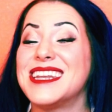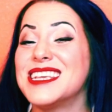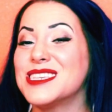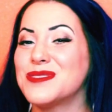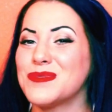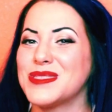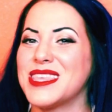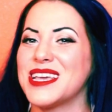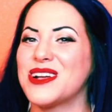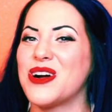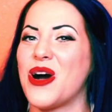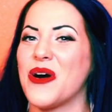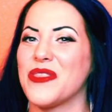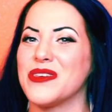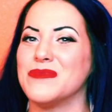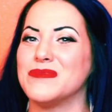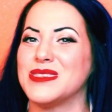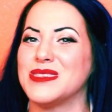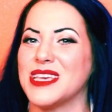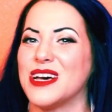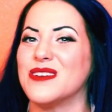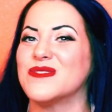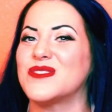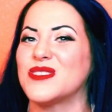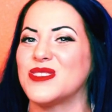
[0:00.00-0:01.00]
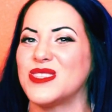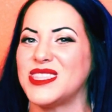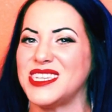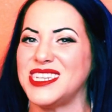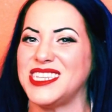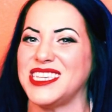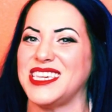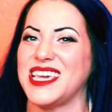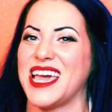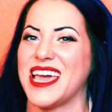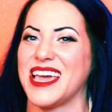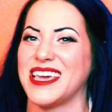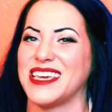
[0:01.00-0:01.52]
is what they call themselves. They're the
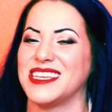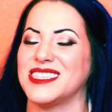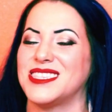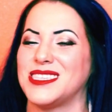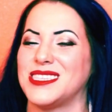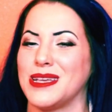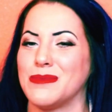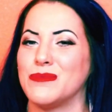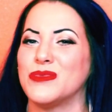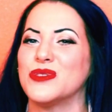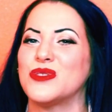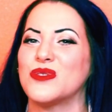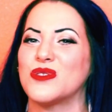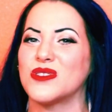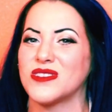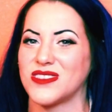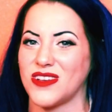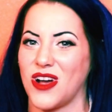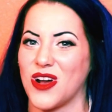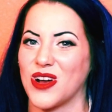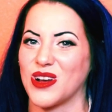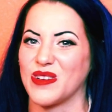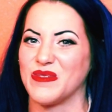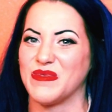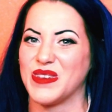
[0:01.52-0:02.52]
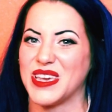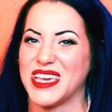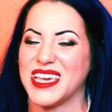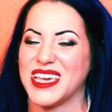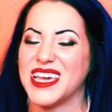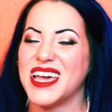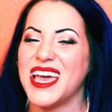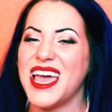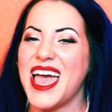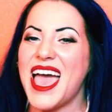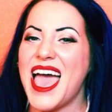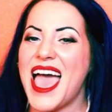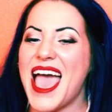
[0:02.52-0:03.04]
DA. It's Dumbledore's army.
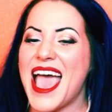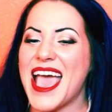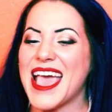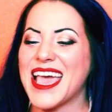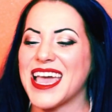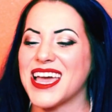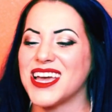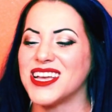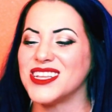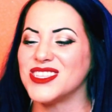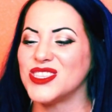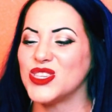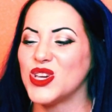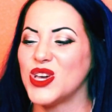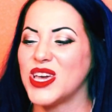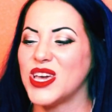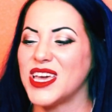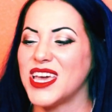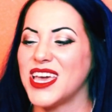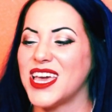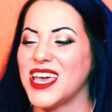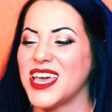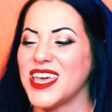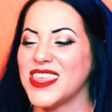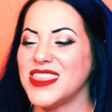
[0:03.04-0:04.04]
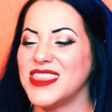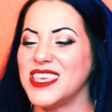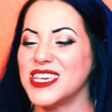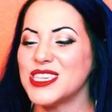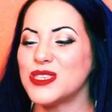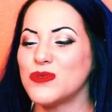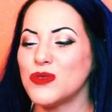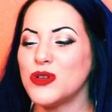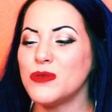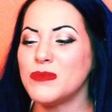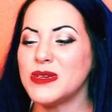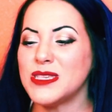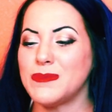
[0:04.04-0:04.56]
And
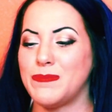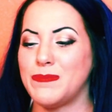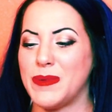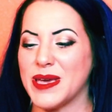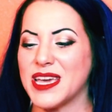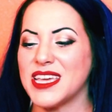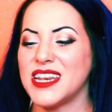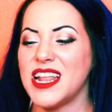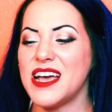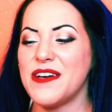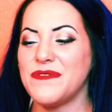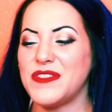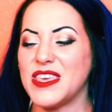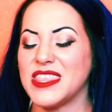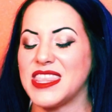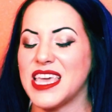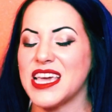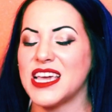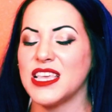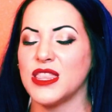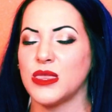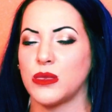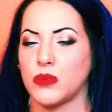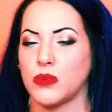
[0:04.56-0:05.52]
this room is big enough that they can